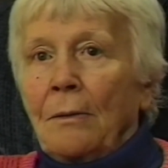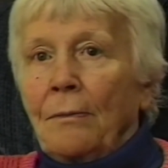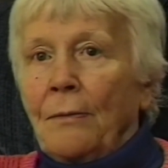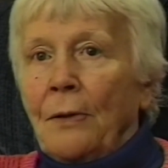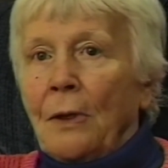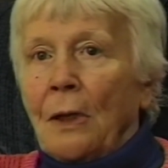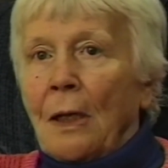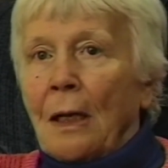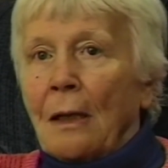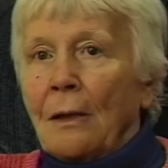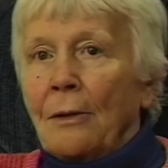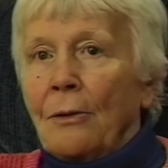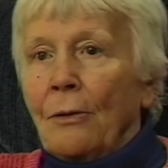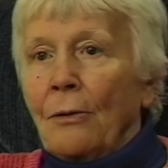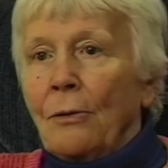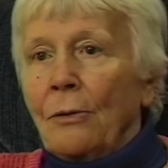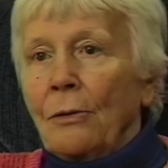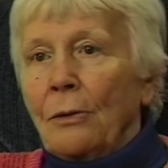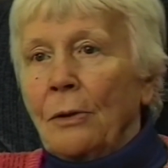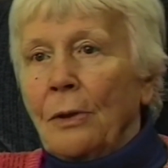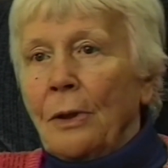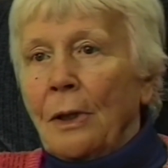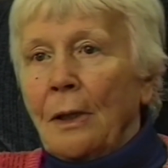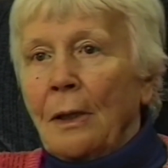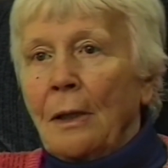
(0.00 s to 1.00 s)
we got
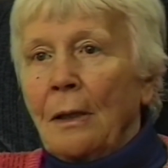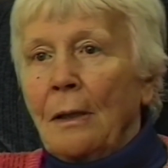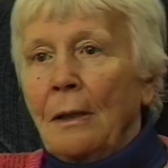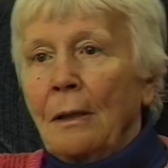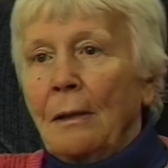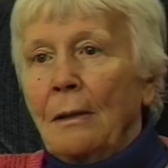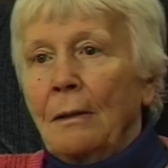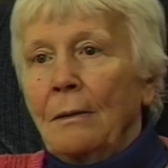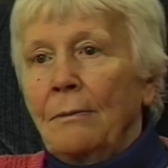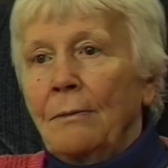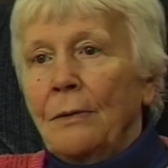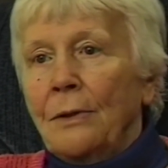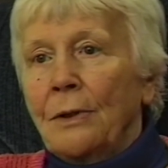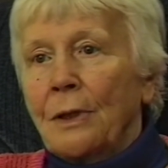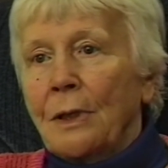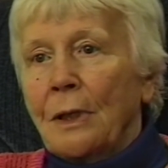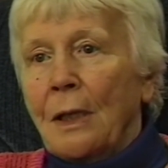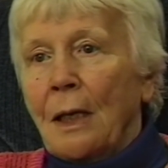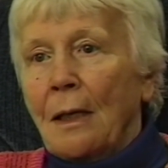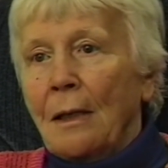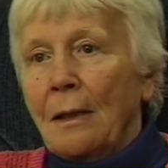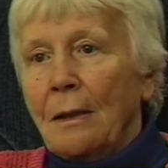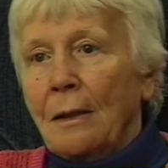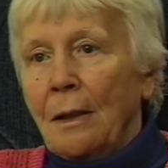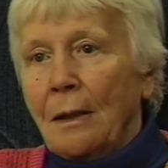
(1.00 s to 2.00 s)
older, we
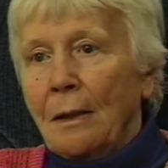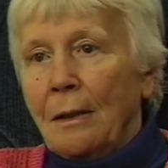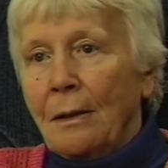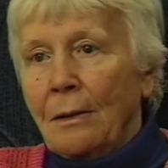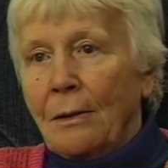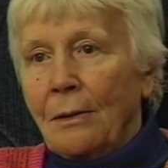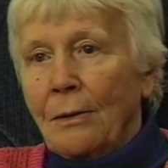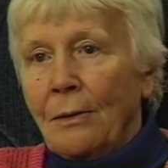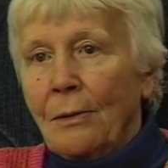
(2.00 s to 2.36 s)
started,